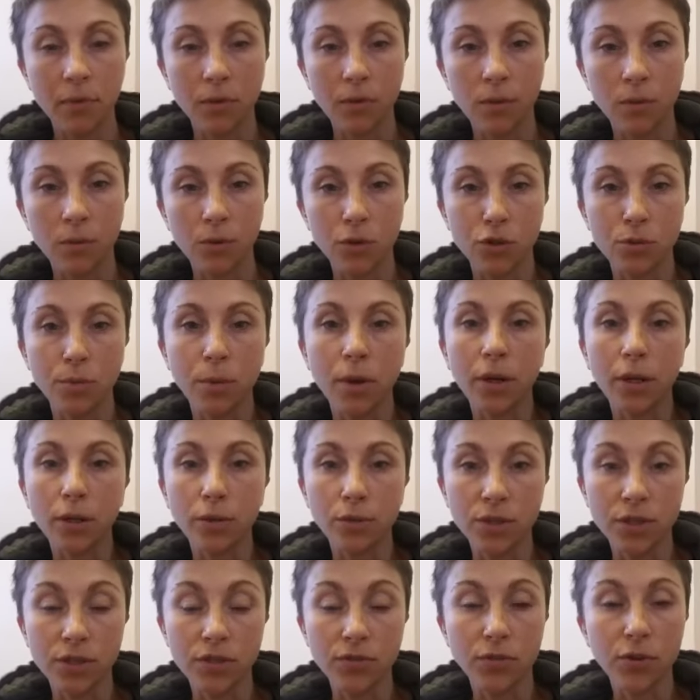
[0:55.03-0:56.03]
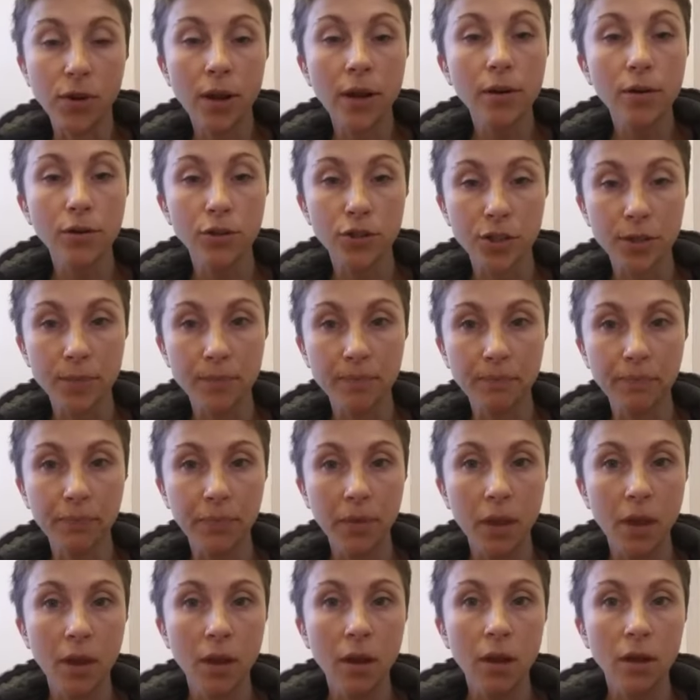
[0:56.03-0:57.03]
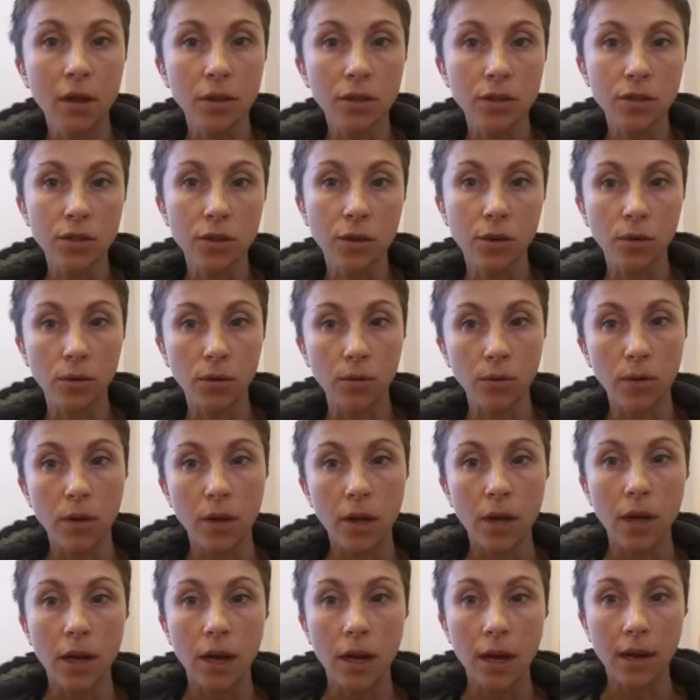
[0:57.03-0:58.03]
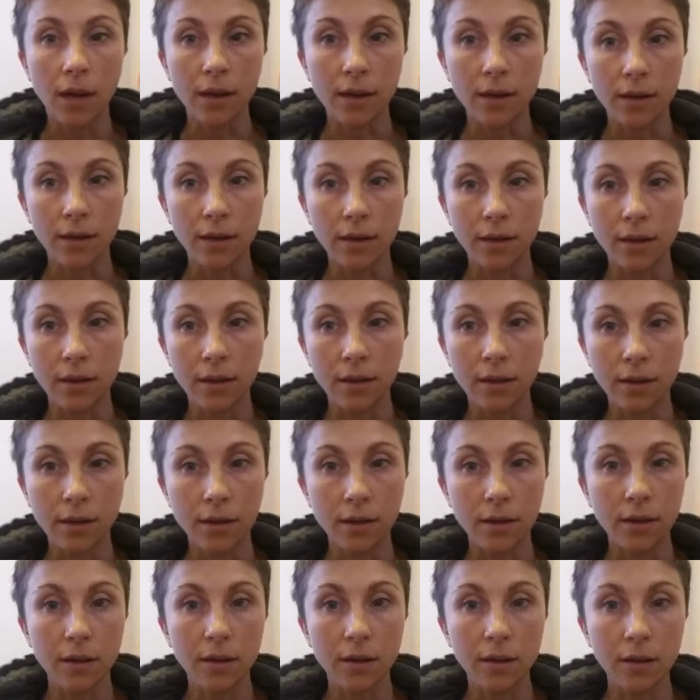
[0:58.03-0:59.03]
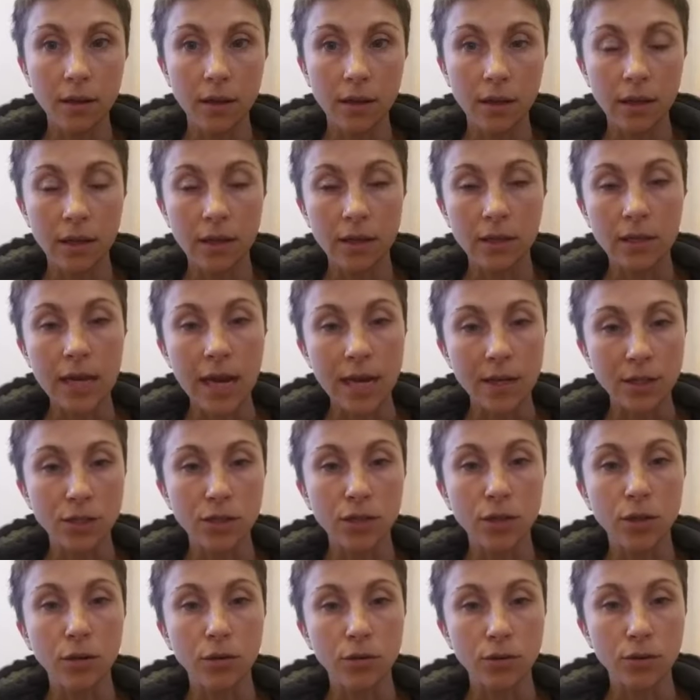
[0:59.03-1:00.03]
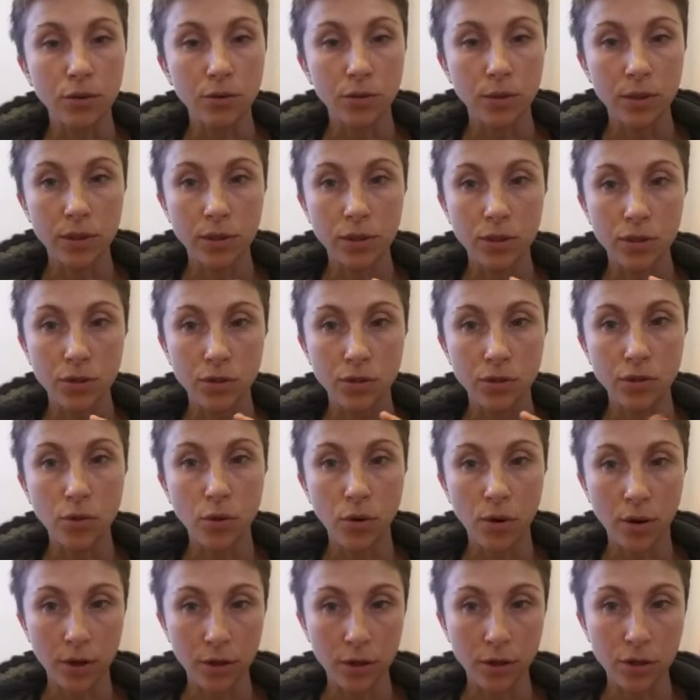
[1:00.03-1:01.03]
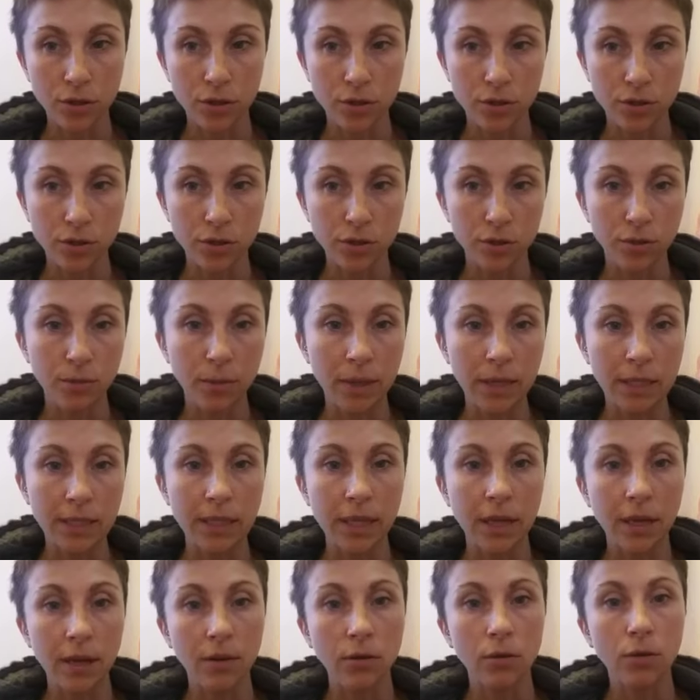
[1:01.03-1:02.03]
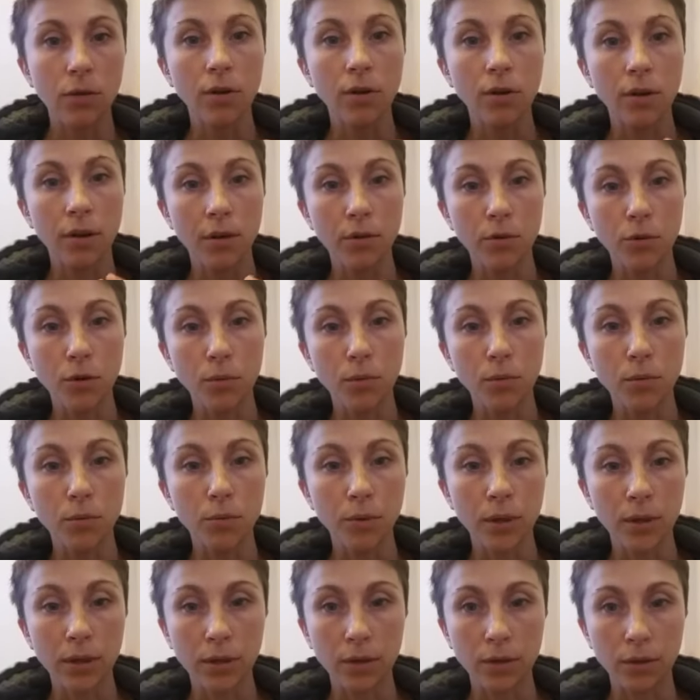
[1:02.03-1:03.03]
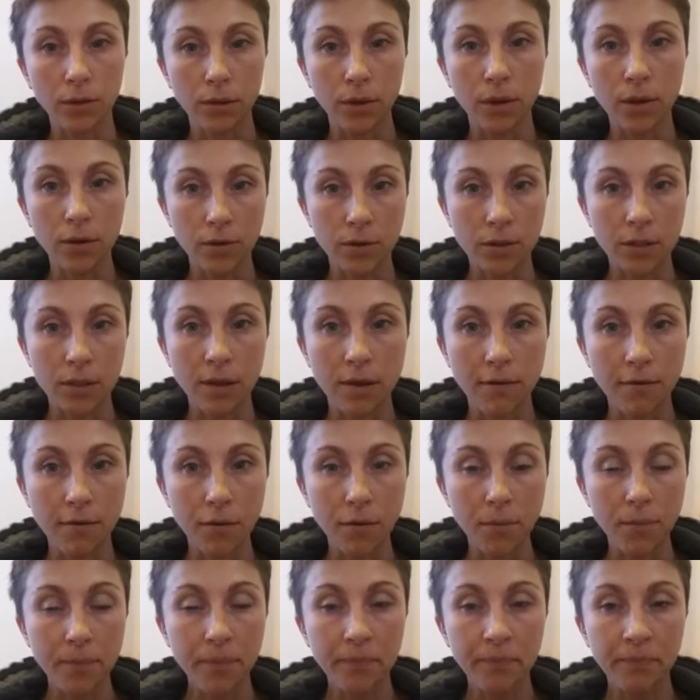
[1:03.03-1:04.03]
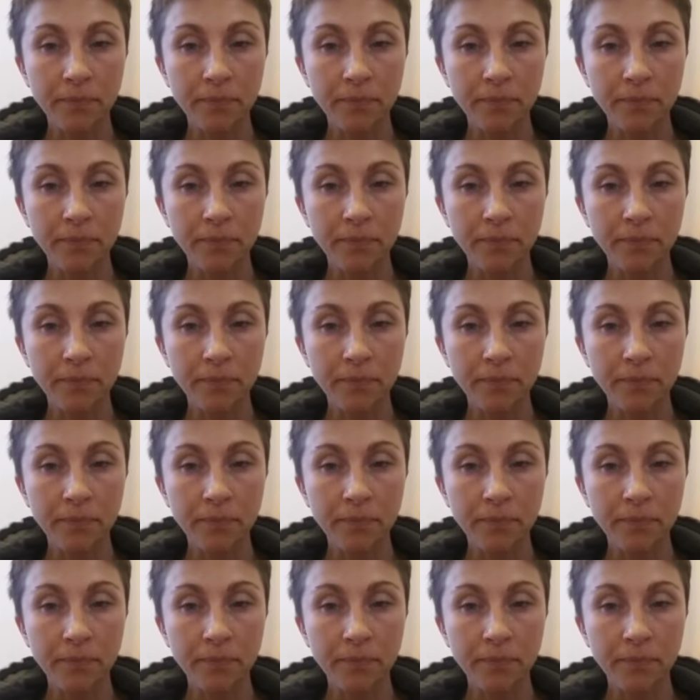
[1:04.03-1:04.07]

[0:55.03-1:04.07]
what your body uses for energy. So it has to go to its storage to maintain a normal blood glucose level.